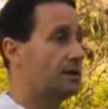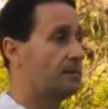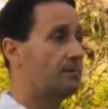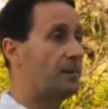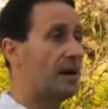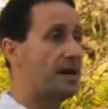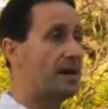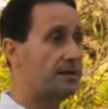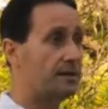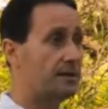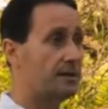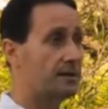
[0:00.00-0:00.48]

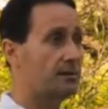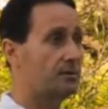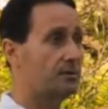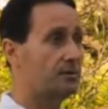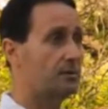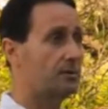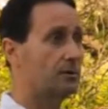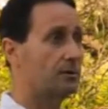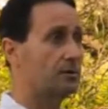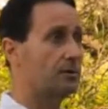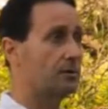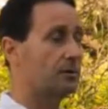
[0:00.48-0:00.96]

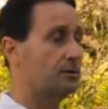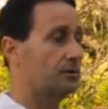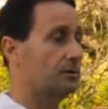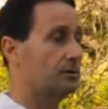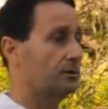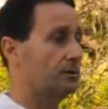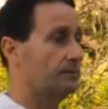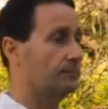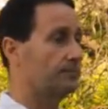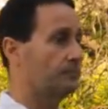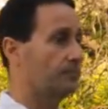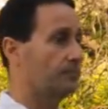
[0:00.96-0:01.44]
explaining
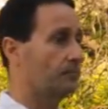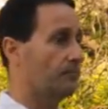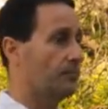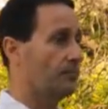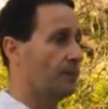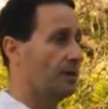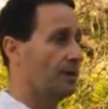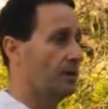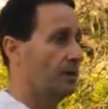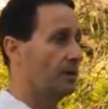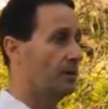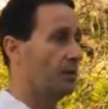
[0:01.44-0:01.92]
a
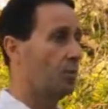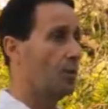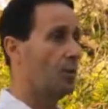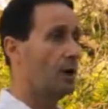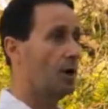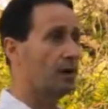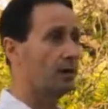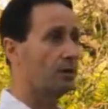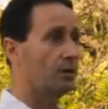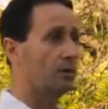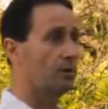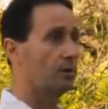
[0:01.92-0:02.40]

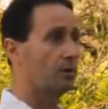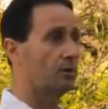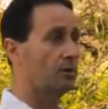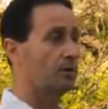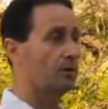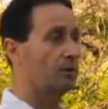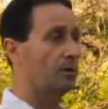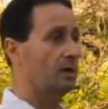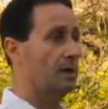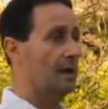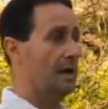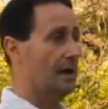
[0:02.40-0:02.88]
while
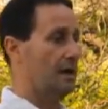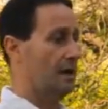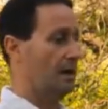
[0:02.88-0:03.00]
ago.